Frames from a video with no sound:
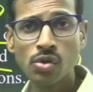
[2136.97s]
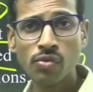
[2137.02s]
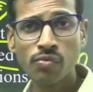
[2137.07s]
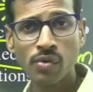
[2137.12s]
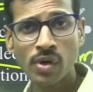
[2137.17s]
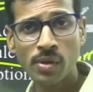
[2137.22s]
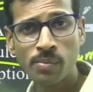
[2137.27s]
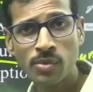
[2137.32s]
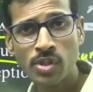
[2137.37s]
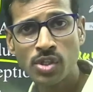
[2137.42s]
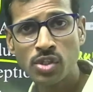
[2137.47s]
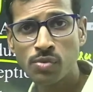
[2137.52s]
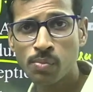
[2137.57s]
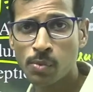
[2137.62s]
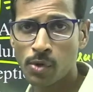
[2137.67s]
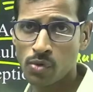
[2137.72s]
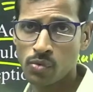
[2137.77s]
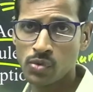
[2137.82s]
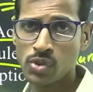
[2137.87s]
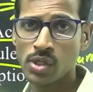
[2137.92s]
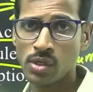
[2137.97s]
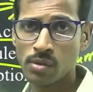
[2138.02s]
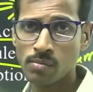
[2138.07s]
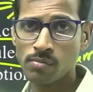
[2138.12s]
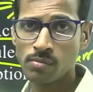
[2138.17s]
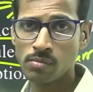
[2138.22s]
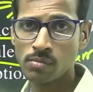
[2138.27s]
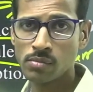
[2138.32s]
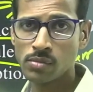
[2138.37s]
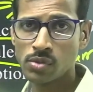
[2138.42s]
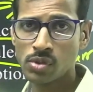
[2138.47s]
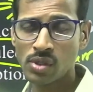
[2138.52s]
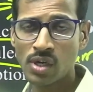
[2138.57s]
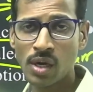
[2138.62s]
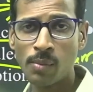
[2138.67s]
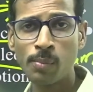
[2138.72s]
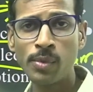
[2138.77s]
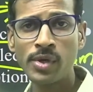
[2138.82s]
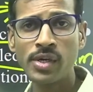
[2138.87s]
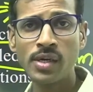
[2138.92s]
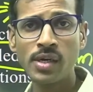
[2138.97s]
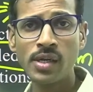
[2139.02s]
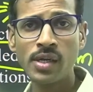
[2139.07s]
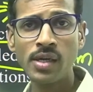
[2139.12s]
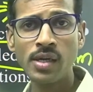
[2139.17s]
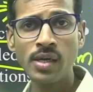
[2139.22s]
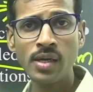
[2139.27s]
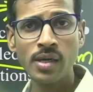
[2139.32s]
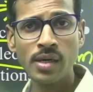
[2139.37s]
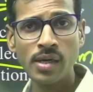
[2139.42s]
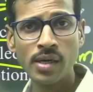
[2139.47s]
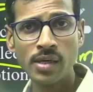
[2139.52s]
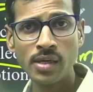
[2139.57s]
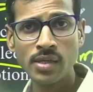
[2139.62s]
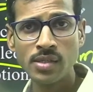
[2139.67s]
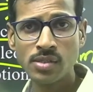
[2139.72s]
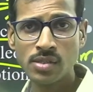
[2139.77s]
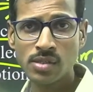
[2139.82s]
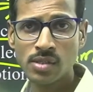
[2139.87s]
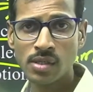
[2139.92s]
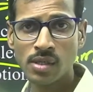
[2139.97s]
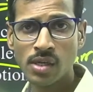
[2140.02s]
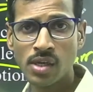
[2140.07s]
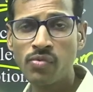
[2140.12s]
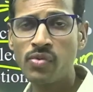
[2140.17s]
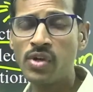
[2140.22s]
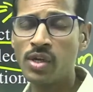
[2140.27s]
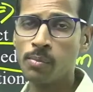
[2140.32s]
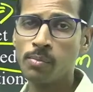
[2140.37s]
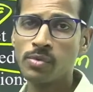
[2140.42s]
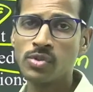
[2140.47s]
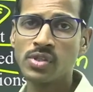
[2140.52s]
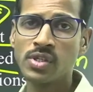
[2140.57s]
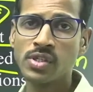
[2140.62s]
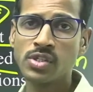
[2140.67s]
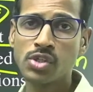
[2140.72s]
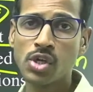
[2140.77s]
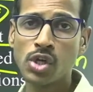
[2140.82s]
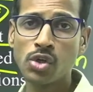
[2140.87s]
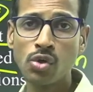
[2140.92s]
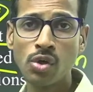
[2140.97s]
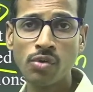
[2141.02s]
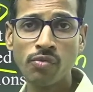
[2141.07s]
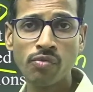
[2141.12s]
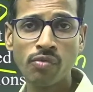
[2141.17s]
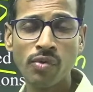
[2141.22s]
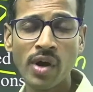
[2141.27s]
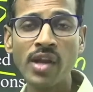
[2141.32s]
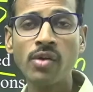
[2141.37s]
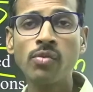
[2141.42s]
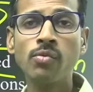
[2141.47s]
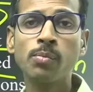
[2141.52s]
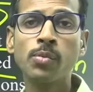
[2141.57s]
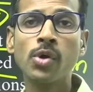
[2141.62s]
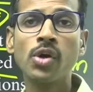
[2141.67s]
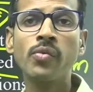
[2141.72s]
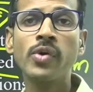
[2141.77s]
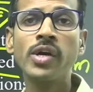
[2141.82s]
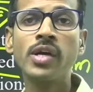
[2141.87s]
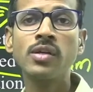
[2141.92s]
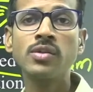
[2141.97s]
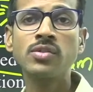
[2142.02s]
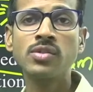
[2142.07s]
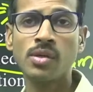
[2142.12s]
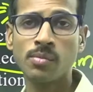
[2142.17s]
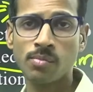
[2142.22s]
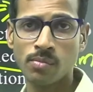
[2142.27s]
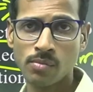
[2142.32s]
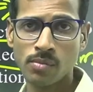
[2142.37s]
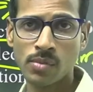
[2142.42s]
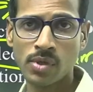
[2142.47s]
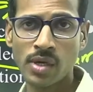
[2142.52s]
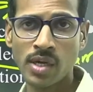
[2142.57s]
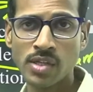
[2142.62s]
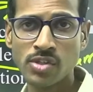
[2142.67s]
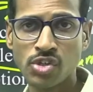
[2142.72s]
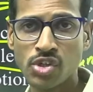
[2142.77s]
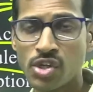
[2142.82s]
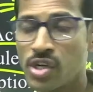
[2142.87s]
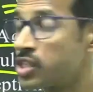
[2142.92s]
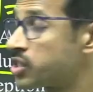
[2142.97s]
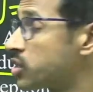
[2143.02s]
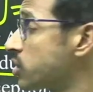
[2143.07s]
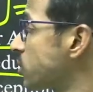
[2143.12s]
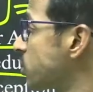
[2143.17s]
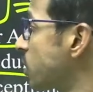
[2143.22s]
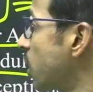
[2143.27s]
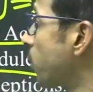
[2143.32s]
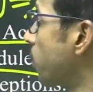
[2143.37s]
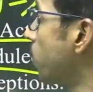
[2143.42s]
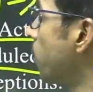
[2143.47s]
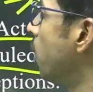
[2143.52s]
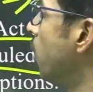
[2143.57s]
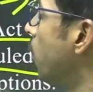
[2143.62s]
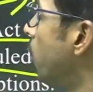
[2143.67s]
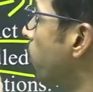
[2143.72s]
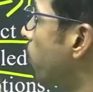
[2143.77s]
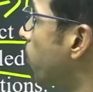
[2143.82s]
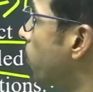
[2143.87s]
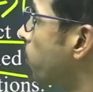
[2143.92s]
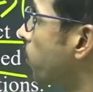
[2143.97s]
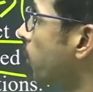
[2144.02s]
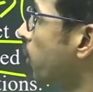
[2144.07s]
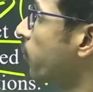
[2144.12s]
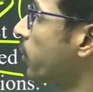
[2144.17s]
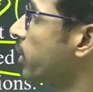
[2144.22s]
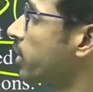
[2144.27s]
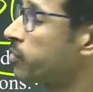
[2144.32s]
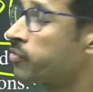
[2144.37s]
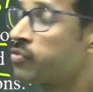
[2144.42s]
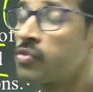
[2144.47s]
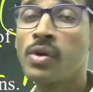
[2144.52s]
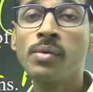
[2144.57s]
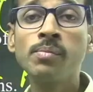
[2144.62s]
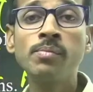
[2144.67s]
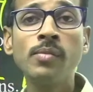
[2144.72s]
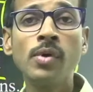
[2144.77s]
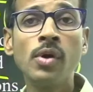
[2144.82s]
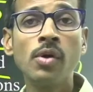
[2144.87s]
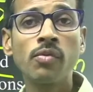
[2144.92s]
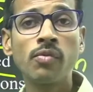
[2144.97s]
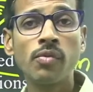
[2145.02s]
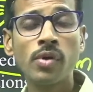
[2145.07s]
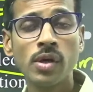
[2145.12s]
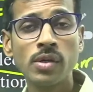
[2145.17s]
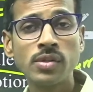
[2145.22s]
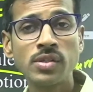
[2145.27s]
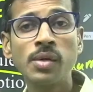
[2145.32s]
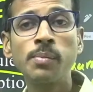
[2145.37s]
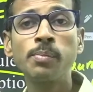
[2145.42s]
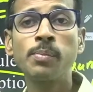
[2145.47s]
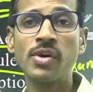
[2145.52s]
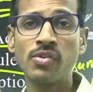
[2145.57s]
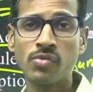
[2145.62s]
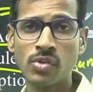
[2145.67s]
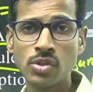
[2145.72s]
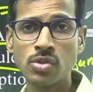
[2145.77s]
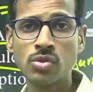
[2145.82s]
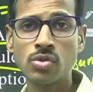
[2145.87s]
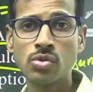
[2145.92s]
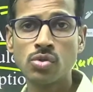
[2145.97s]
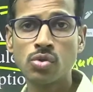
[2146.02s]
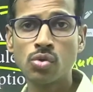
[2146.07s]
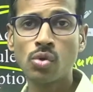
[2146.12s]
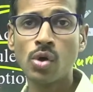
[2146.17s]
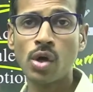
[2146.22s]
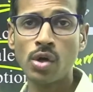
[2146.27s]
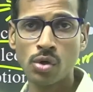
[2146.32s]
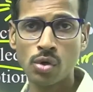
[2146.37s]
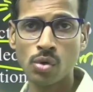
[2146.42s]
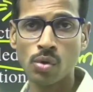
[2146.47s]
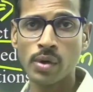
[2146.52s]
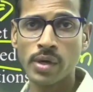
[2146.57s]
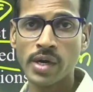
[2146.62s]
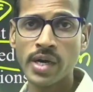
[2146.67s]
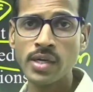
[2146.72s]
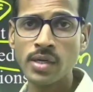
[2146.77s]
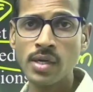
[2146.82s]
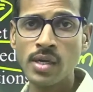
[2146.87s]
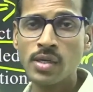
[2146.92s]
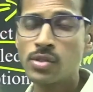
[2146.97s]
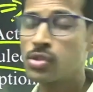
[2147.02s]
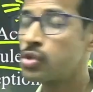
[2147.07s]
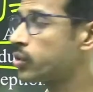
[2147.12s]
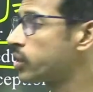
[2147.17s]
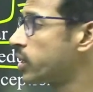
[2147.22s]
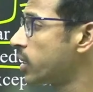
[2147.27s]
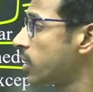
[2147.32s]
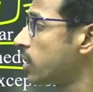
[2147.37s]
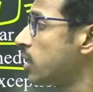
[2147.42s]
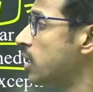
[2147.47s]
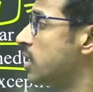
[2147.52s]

from this provision, so completely it is giving schedule 5 providing some considerations of providing from some powers to control, right? So here